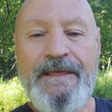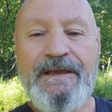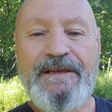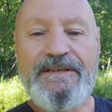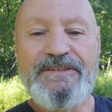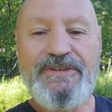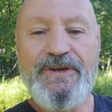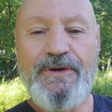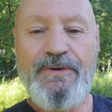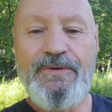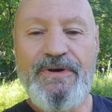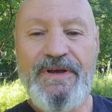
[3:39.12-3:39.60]

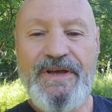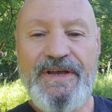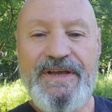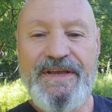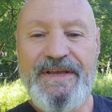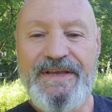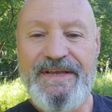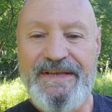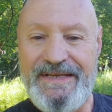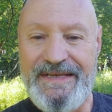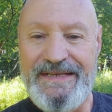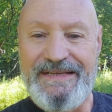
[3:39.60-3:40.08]
So
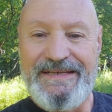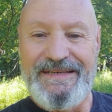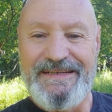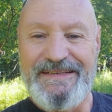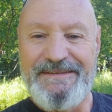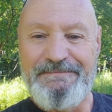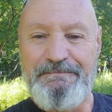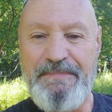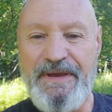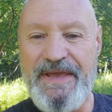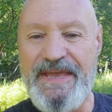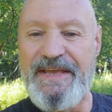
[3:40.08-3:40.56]

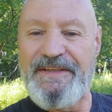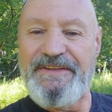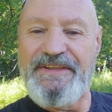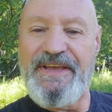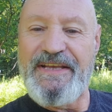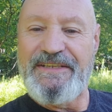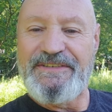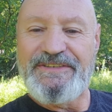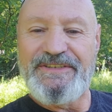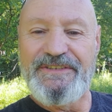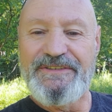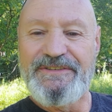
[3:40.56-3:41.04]
pay
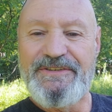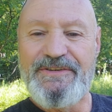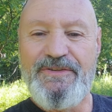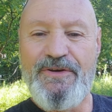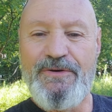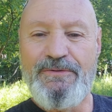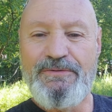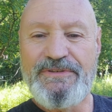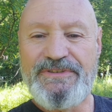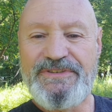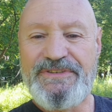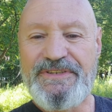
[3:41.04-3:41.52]
attention to
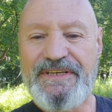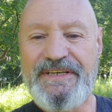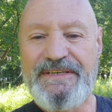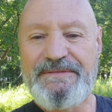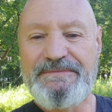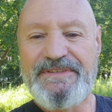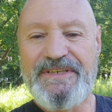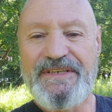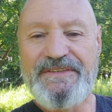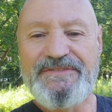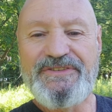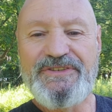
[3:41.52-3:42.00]
those
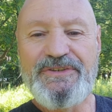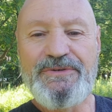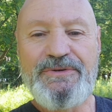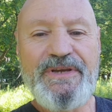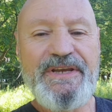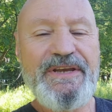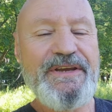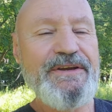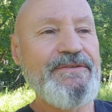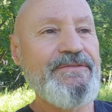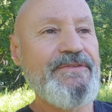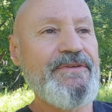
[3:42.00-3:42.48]
themes as you
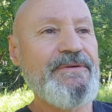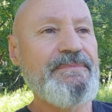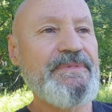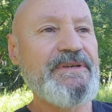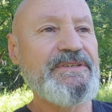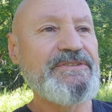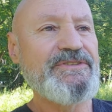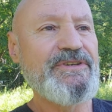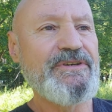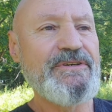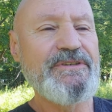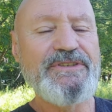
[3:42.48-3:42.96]
hear them
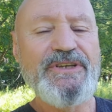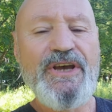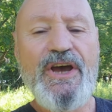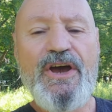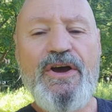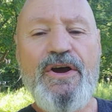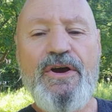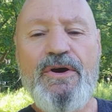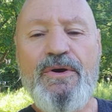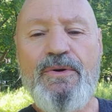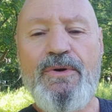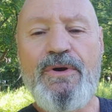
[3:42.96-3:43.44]
in church
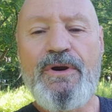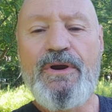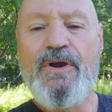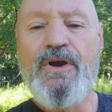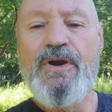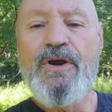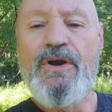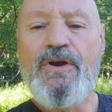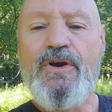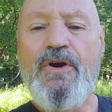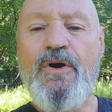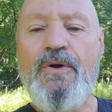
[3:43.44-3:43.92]
or
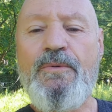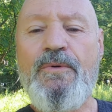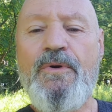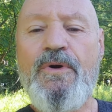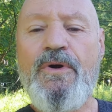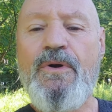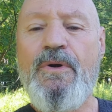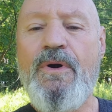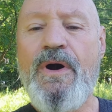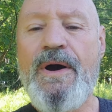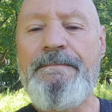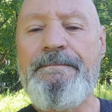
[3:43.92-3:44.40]
go,
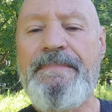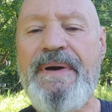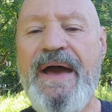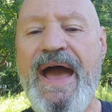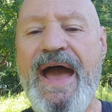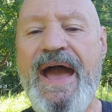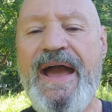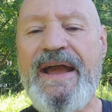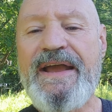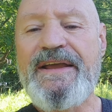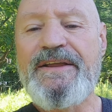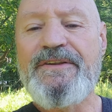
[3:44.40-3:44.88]
go on
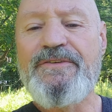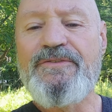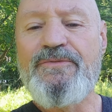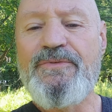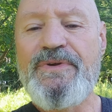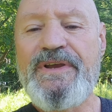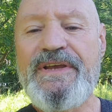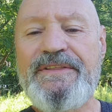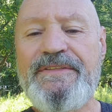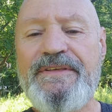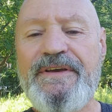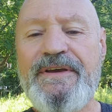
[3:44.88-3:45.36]
back and
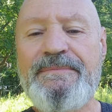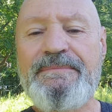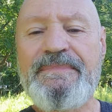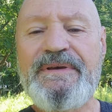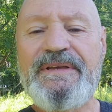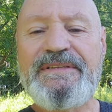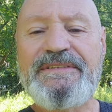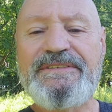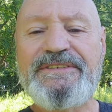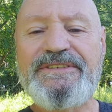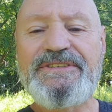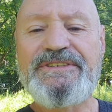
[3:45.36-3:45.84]
read them.
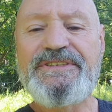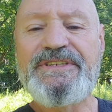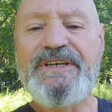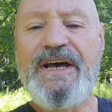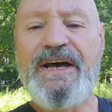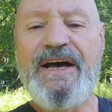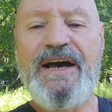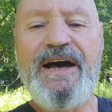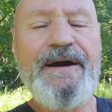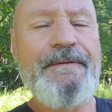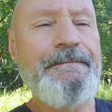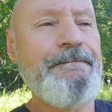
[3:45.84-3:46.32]
It's
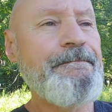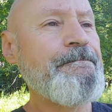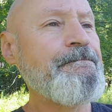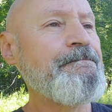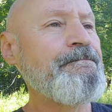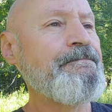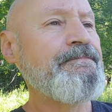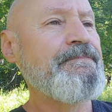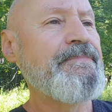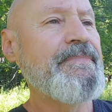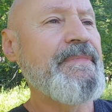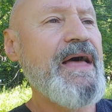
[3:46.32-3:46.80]
um,
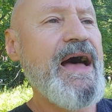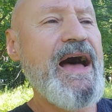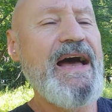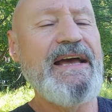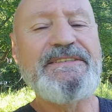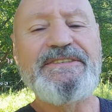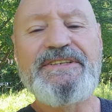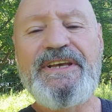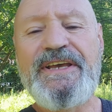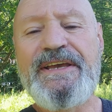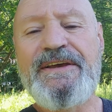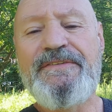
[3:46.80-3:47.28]

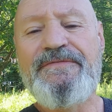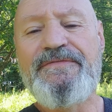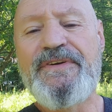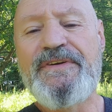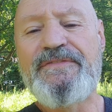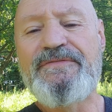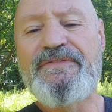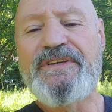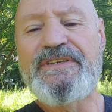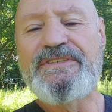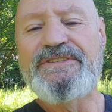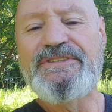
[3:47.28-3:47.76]
Isaiah
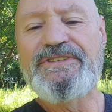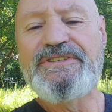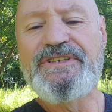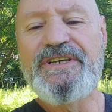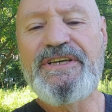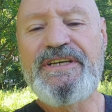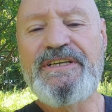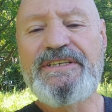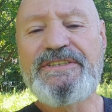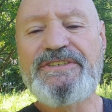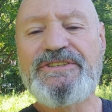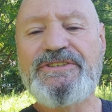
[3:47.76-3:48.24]

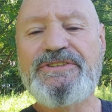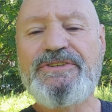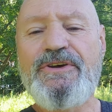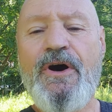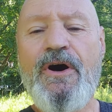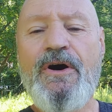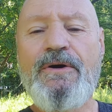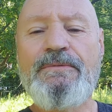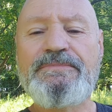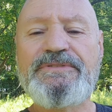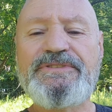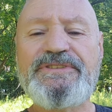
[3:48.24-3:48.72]
56,
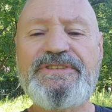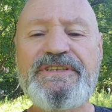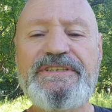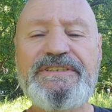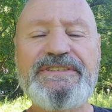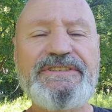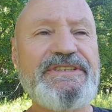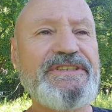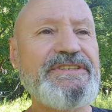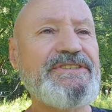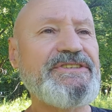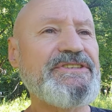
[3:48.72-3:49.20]
Psalm
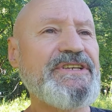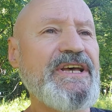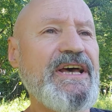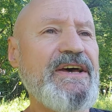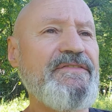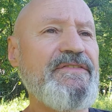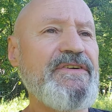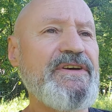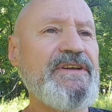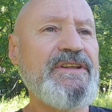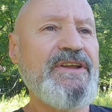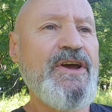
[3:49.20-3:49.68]

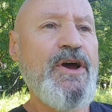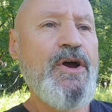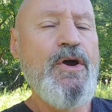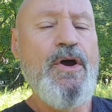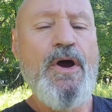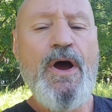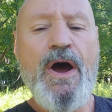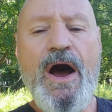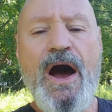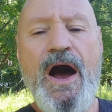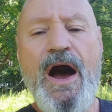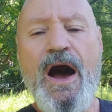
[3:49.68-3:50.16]
67,
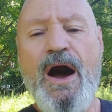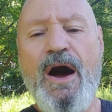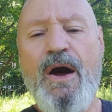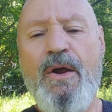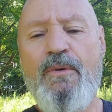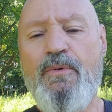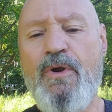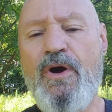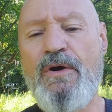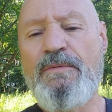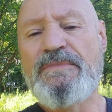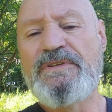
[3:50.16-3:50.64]

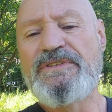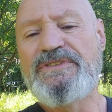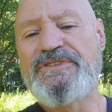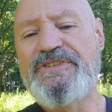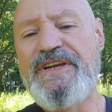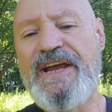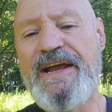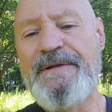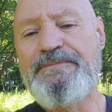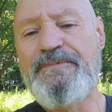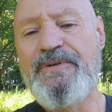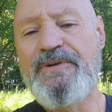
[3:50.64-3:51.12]
uh, Romans
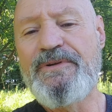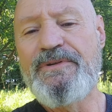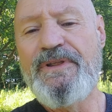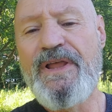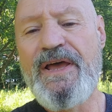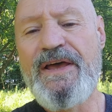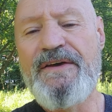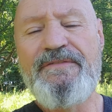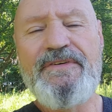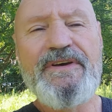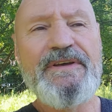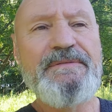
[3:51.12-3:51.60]
chapter
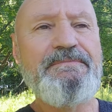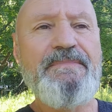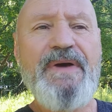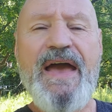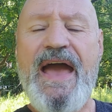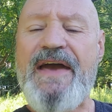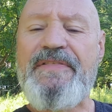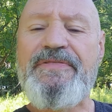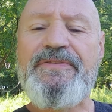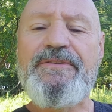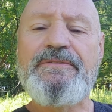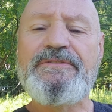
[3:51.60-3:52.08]
11,
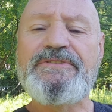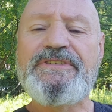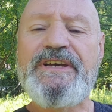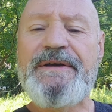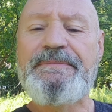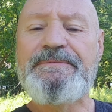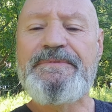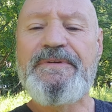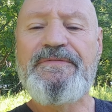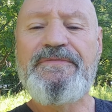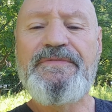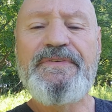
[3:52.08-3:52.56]
Matthew
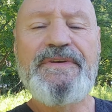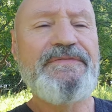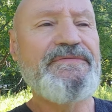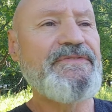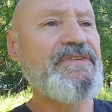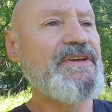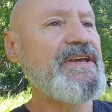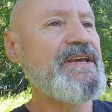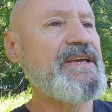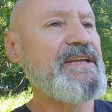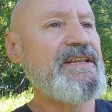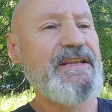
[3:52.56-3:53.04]
chapter
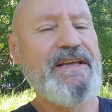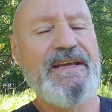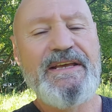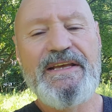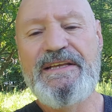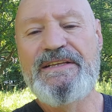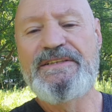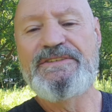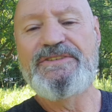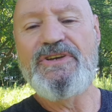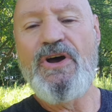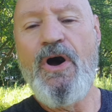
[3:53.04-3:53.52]
15.
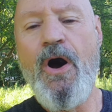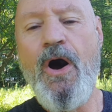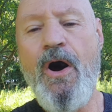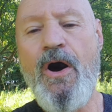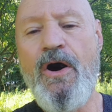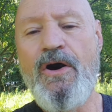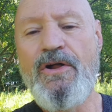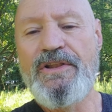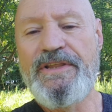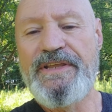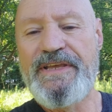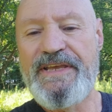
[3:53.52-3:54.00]
It's
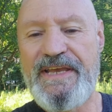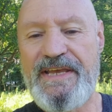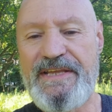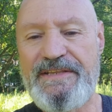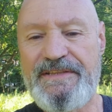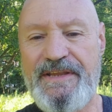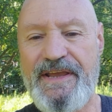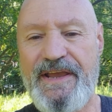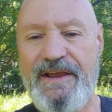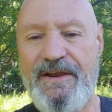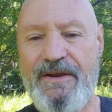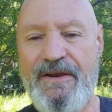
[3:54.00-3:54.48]
all
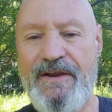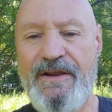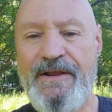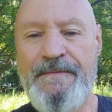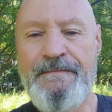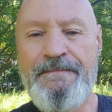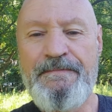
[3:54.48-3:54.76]
in there.